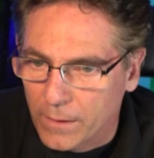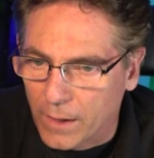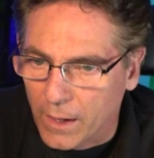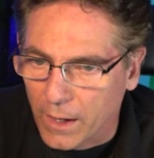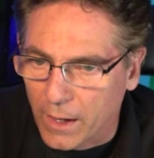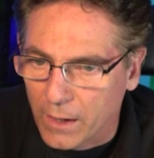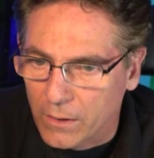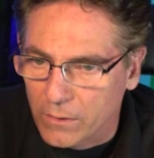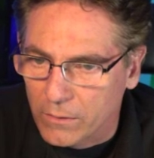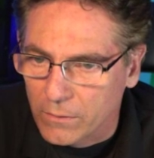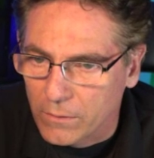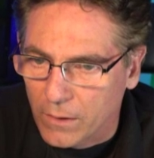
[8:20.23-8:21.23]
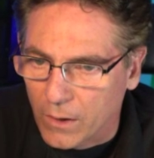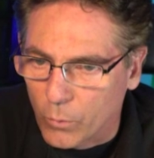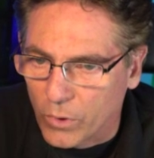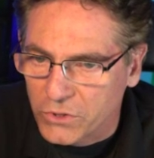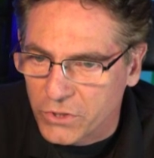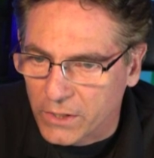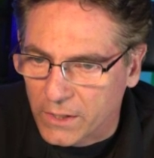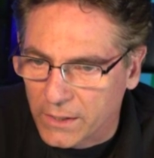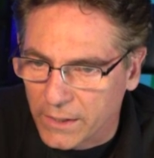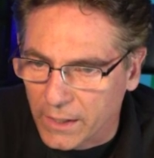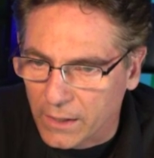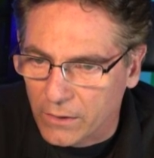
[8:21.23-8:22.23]
And I want you to
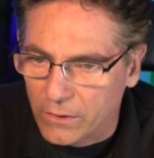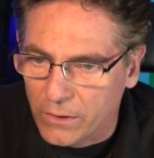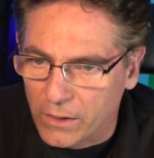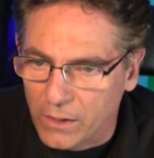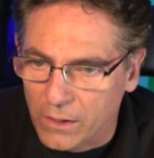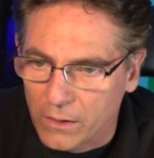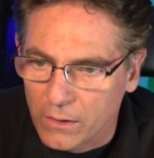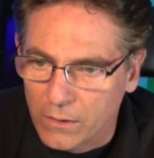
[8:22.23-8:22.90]
click the